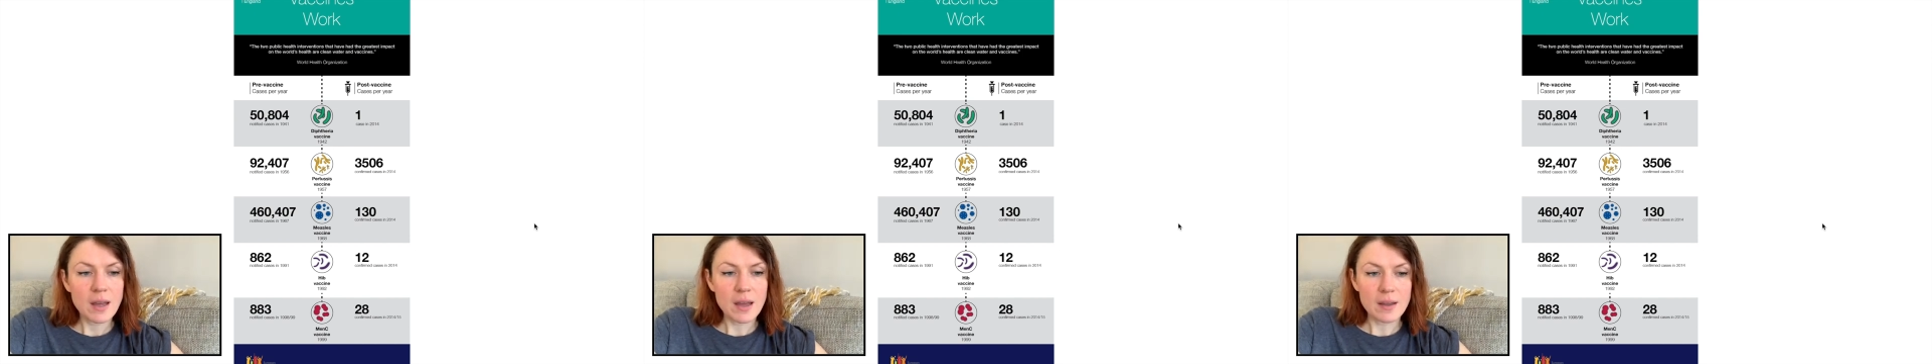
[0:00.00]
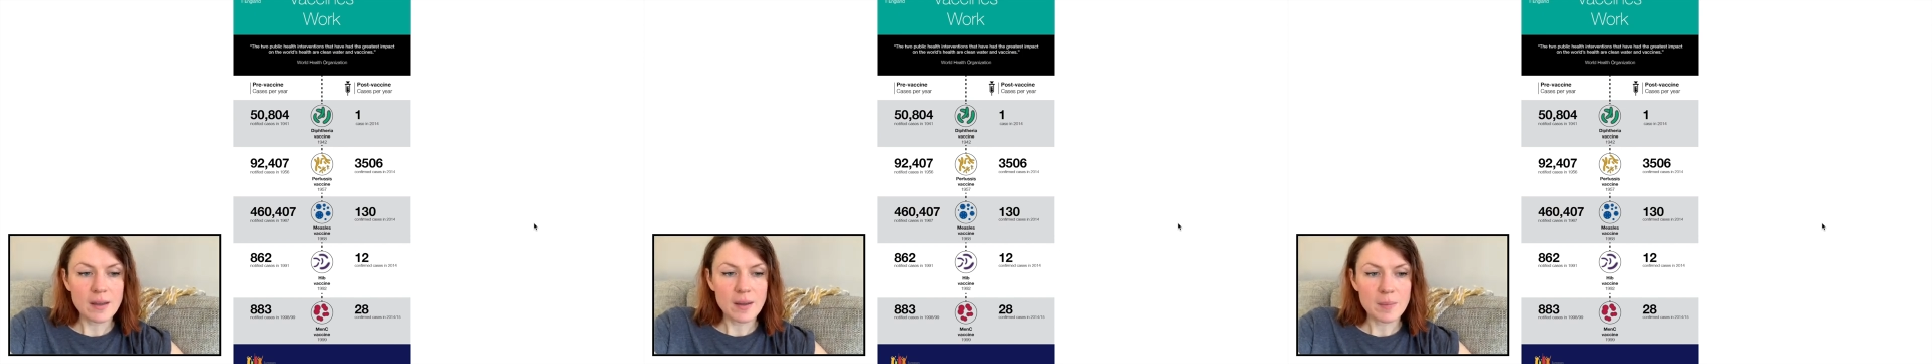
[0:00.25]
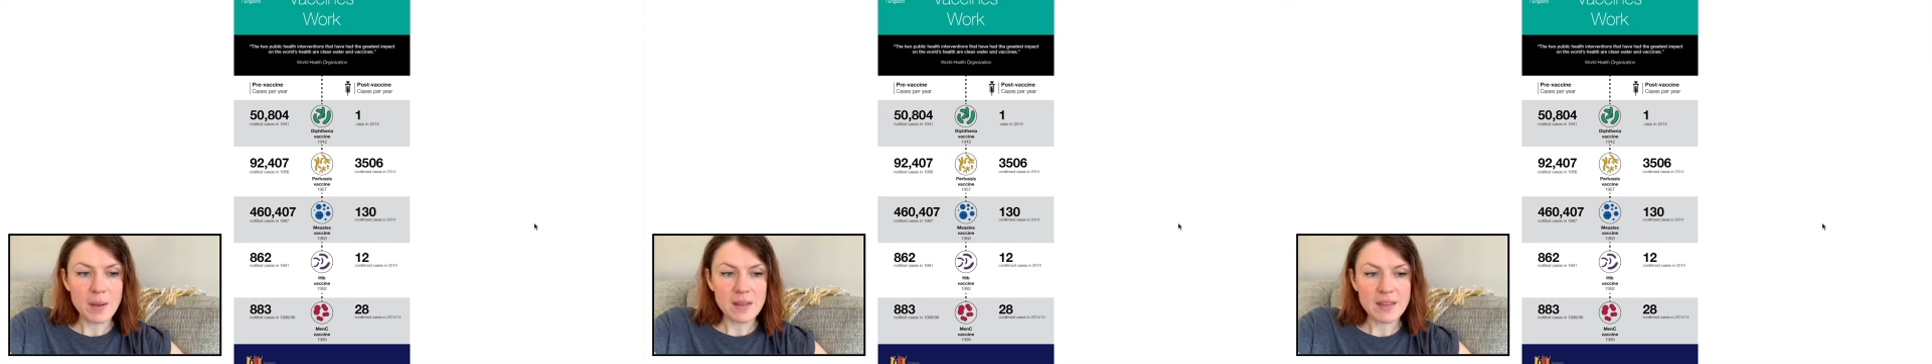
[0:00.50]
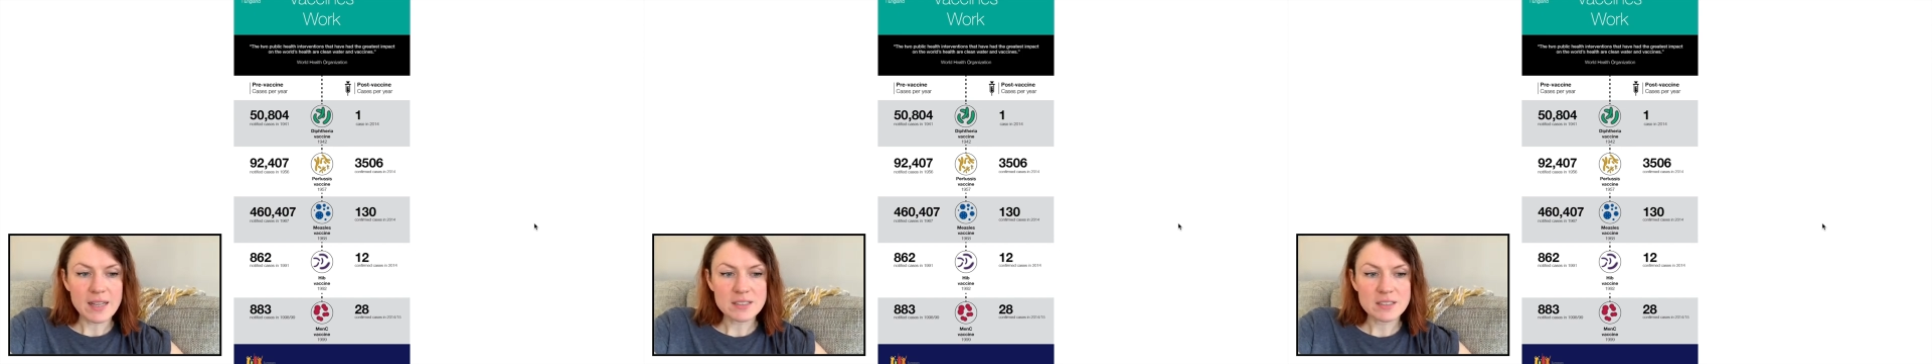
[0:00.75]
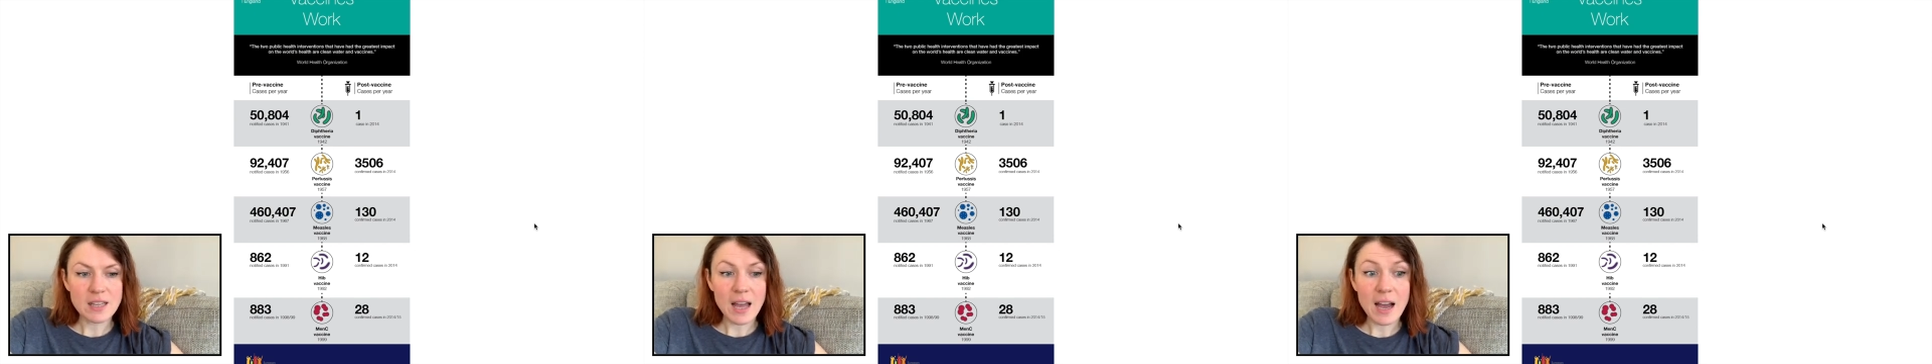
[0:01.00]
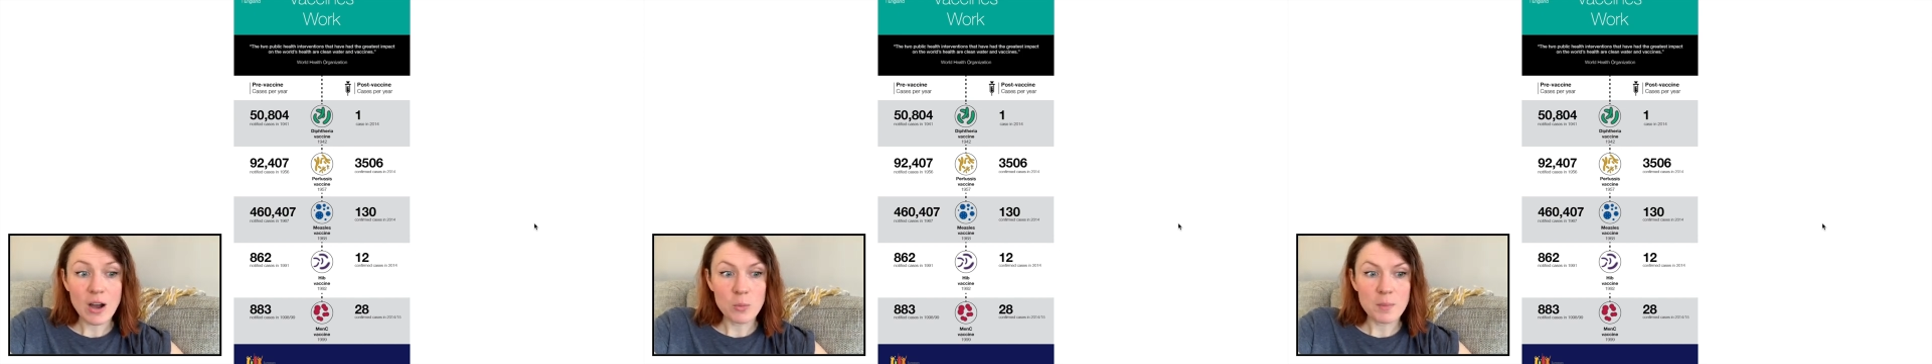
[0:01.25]
Um, and that's
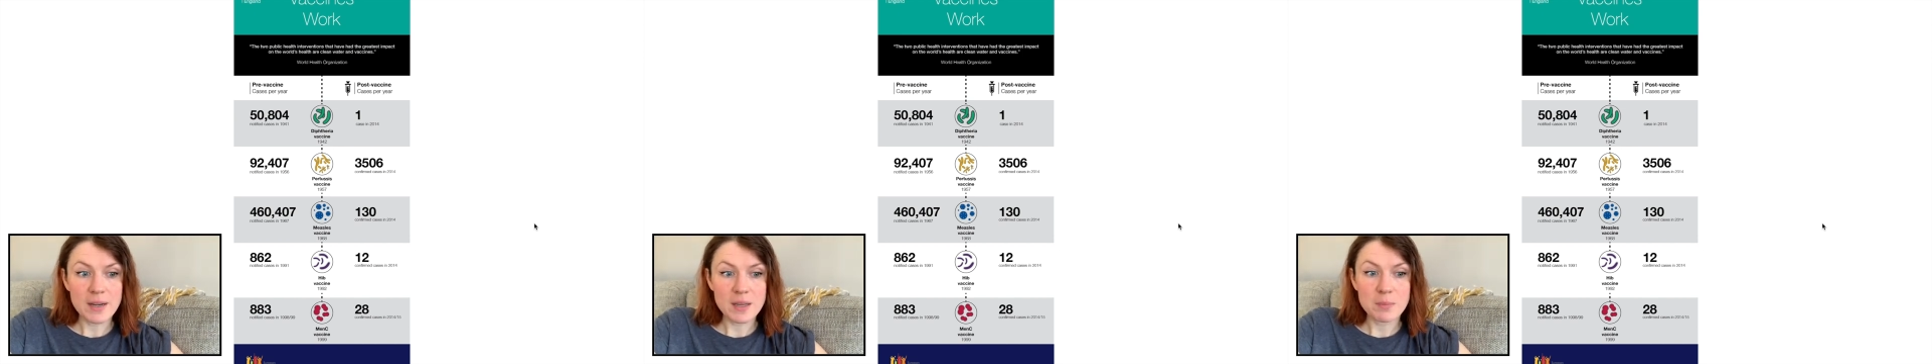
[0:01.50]
how many